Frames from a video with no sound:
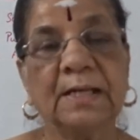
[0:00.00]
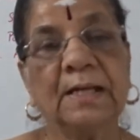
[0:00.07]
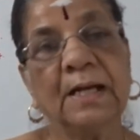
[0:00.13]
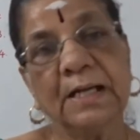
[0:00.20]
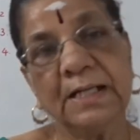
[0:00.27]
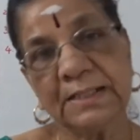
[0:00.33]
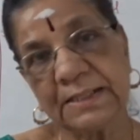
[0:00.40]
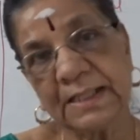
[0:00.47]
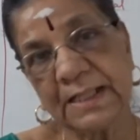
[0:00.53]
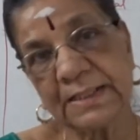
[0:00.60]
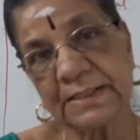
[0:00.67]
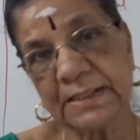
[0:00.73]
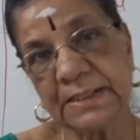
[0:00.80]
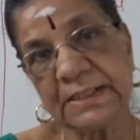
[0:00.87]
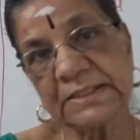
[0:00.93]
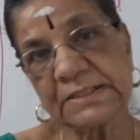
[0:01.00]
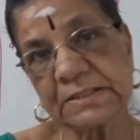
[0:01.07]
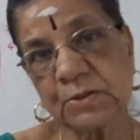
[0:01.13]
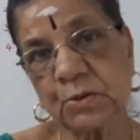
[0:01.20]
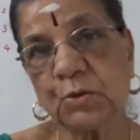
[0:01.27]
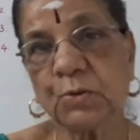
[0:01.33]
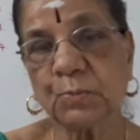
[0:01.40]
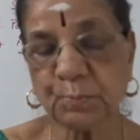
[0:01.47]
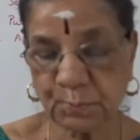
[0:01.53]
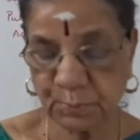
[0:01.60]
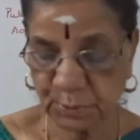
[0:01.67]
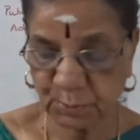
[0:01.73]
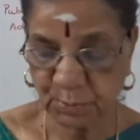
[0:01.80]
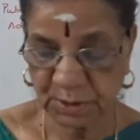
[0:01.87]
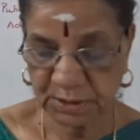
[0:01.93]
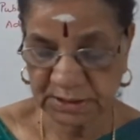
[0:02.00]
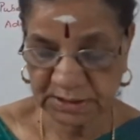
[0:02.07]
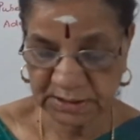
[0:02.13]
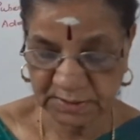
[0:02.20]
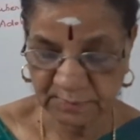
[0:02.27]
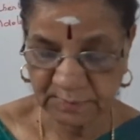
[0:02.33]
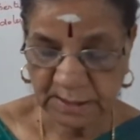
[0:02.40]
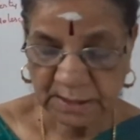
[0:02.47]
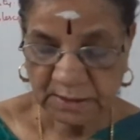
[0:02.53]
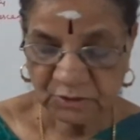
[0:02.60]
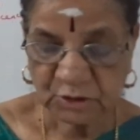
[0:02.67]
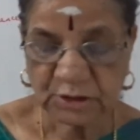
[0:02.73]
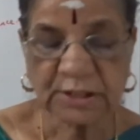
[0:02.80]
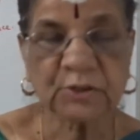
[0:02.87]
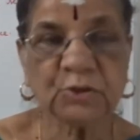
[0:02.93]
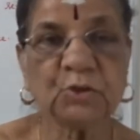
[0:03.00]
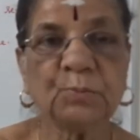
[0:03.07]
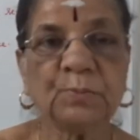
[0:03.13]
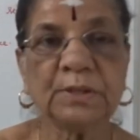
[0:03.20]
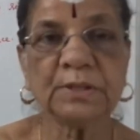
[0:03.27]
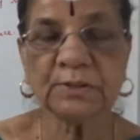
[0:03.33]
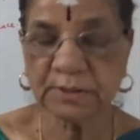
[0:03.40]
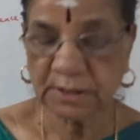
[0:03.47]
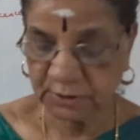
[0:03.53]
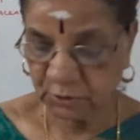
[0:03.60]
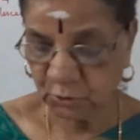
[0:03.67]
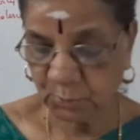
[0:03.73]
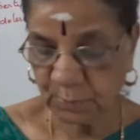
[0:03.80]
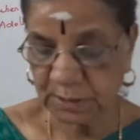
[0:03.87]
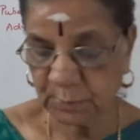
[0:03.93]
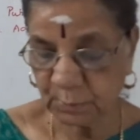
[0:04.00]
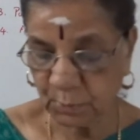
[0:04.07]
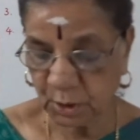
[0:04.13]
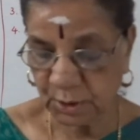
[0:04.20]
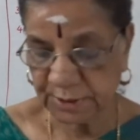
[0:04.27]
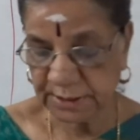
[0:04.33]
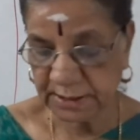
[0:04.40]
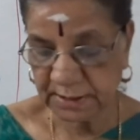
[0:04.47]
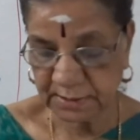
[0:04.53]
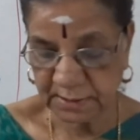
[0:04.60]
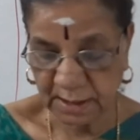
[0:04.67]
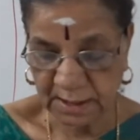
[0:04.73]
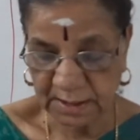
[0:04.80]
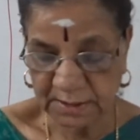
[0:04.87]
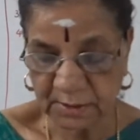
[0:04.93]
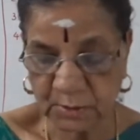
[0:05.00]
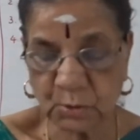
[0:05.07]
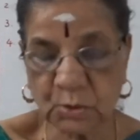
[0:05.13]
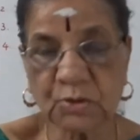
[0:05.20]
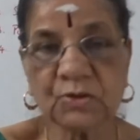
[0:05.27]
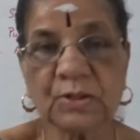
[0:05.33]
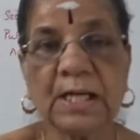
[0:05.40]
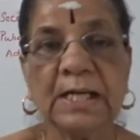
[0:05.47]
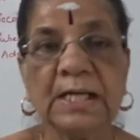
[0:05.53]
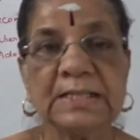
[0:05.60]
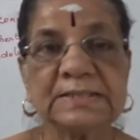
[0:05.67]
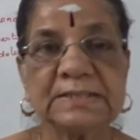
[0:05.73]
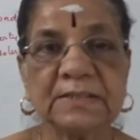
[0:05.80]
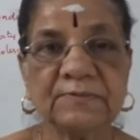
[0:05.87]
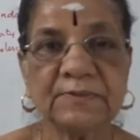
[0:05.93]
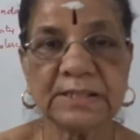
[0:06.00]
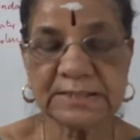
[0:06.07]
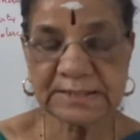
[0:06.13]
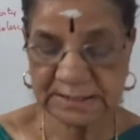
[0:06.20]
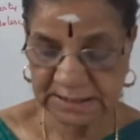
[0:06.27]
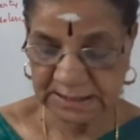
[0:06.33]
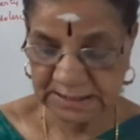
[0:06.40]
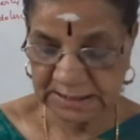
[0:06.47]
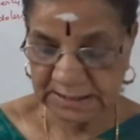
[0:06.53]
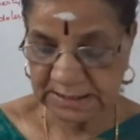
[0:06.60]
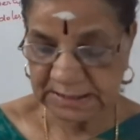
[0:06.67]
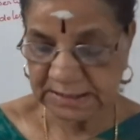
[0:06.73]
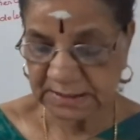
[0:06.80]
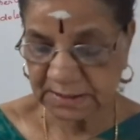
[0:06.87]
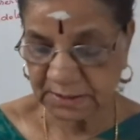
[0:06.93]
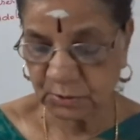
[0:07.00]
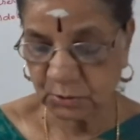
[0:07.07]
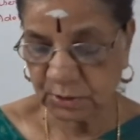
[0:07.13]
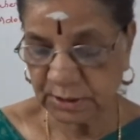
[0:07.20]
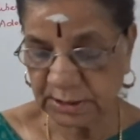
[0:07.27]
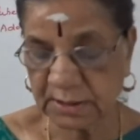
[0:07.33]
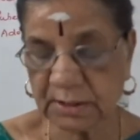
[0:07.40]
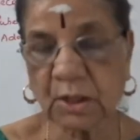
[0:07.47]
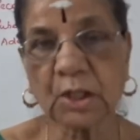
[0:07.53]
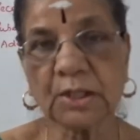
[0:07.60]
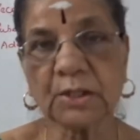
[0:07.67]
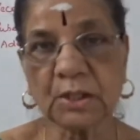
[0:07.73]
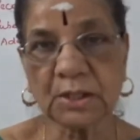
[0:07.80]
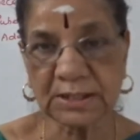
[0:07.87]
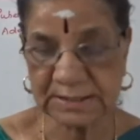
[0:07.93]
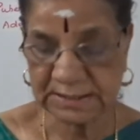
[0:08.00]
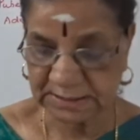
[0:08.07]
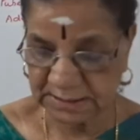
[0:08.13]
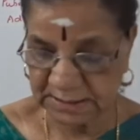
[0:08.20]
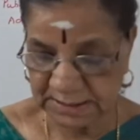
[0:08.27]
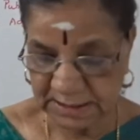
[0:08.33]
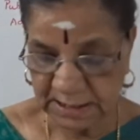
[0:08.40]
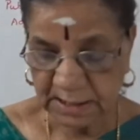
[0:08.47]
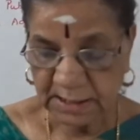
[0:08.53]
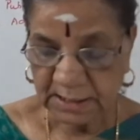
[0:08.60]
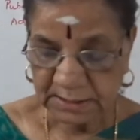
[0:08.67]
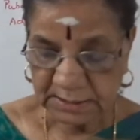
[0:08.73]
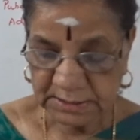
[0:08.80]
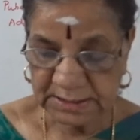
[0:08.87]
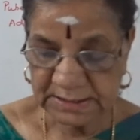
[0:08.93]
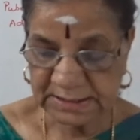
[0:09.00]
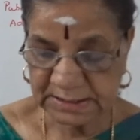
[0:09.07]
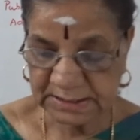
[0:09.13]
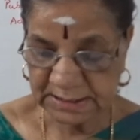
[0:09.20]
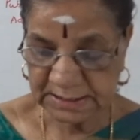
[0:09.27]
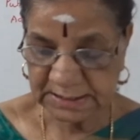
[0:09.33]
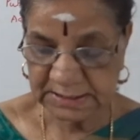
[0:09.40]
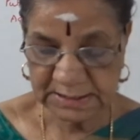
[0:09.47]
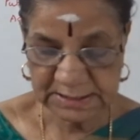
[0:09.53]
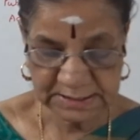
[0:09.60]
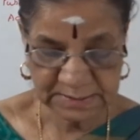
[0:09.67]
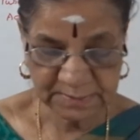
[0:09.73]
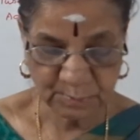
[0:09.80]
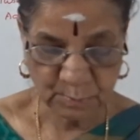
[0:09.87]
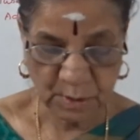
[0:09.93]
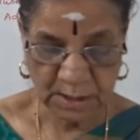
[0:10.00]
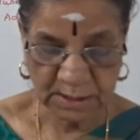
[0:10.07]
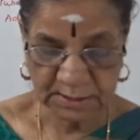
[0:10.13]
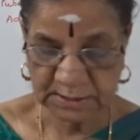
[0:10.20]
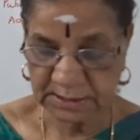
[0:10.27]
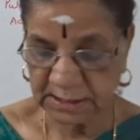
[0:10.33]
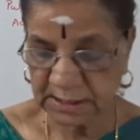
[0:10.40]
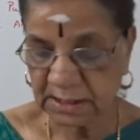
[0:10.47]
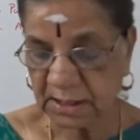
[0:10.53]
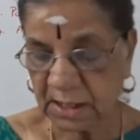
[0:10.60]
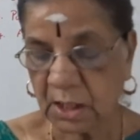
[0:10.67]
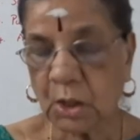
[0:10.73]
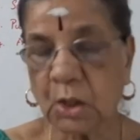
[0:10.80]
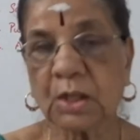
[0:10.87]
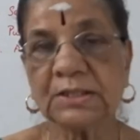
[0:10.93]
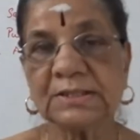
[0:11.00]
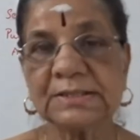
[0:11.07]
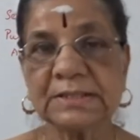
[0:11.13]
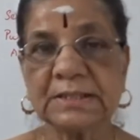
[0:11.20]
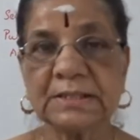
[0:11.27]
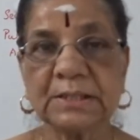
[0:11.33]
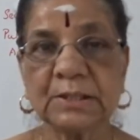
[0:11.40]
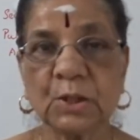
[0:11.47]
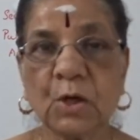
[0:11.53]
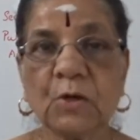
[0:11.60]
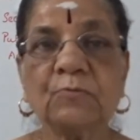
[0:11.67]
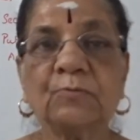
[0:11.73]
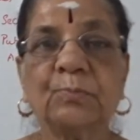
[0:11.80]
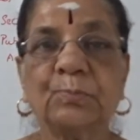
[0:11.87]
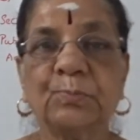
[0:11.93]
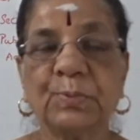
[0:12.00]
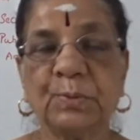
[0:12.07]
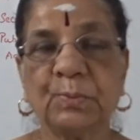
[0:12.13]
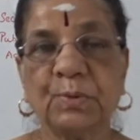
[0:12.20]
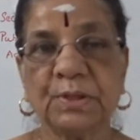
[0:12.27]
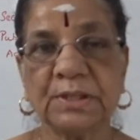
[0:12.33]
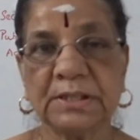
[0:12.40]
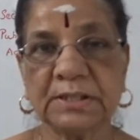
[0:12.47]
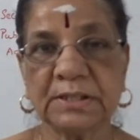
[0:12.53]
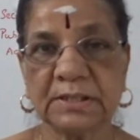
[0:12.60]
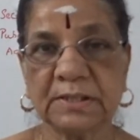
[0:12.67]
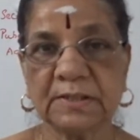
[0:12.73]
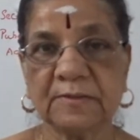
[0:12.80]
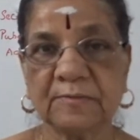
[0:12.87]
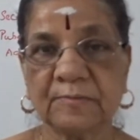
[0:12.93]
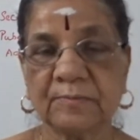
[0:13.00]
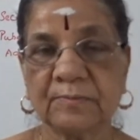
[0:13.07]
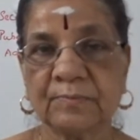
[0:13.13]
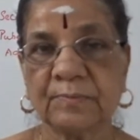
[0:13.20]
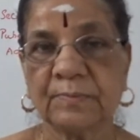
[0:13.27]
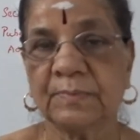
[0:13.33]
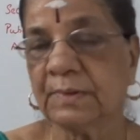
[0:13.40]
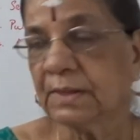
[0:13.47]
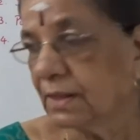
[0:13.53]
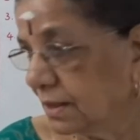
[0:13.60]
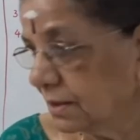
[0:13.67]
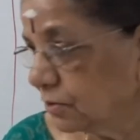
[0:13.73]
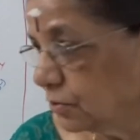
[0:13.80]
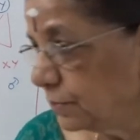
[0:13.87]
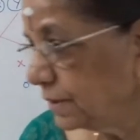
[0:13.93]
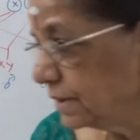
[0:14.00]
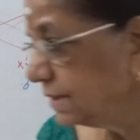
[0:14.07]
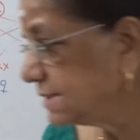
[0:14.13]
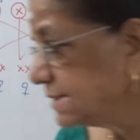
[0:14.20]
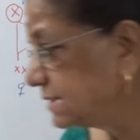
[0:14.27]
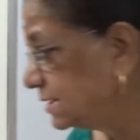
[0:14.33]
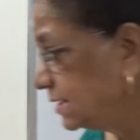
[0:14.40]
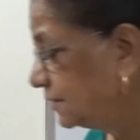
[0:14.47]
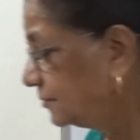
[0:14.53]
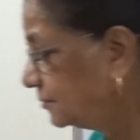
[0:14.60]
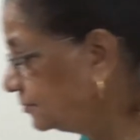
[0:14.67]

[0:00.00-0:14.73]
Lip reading: And that leads to puberty. So the human body undergoes several changes during adolescence. These changes mark the onset of puberty. I hope you understand.